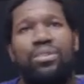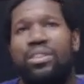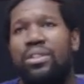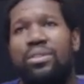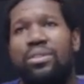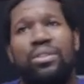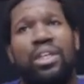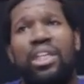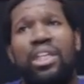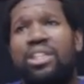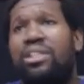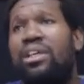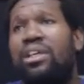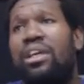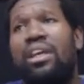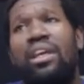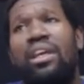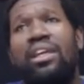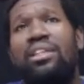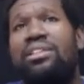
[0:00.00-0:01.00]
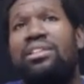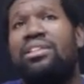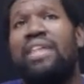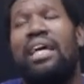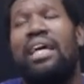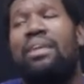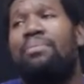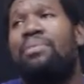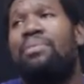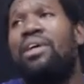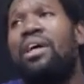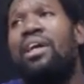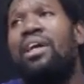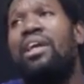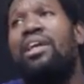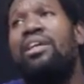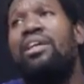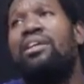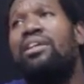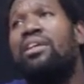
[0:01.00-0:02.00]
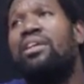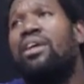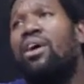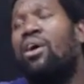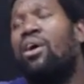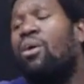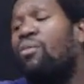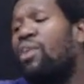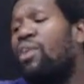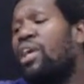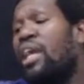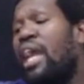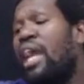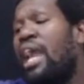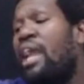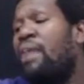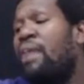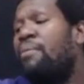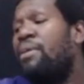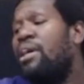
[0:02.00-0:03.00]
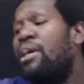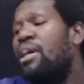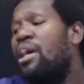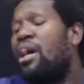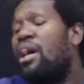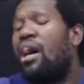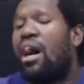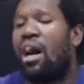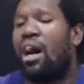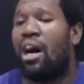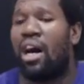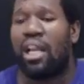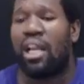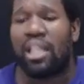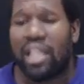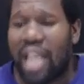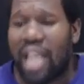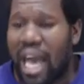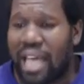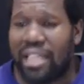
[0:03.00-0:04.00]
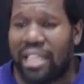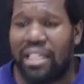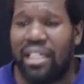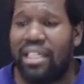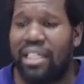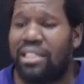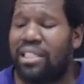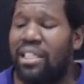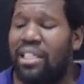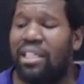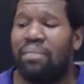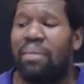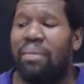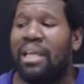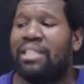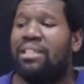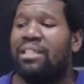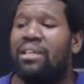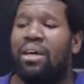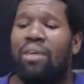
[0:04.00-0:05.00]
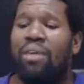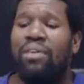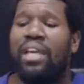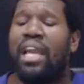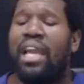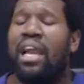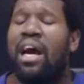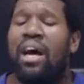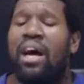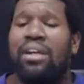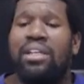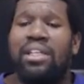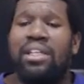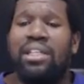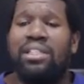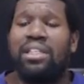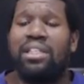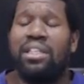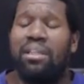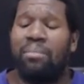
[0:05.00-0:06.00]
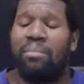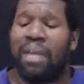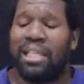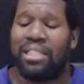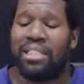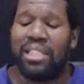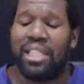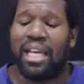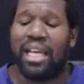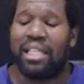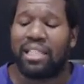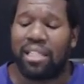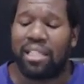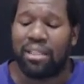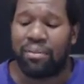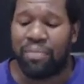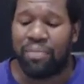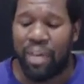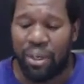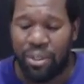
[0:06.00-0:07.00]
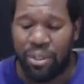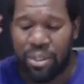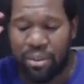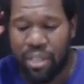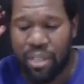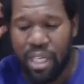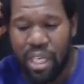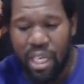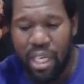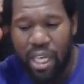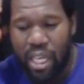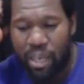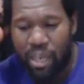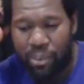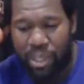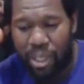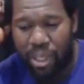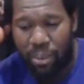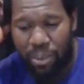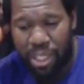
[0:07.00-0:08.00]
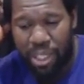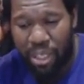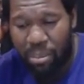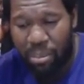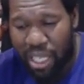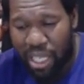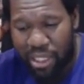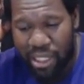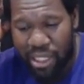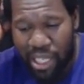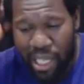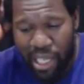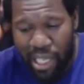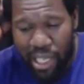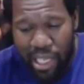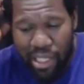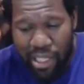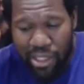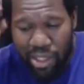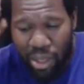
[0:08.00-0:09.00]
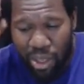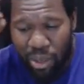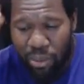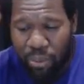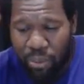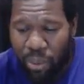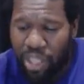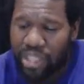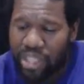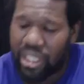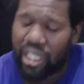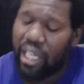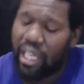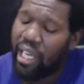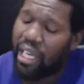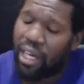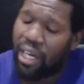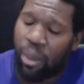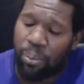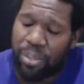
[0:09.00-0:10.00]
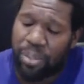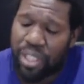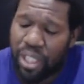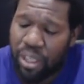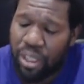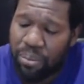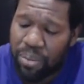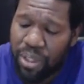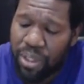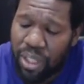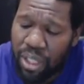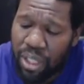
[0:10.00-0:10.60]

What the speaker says: he sat up there, he overcame a lot of these Edomites. He overcame all of these Edomites, and he got to convert them. And we're going to read about that. So once again, open up,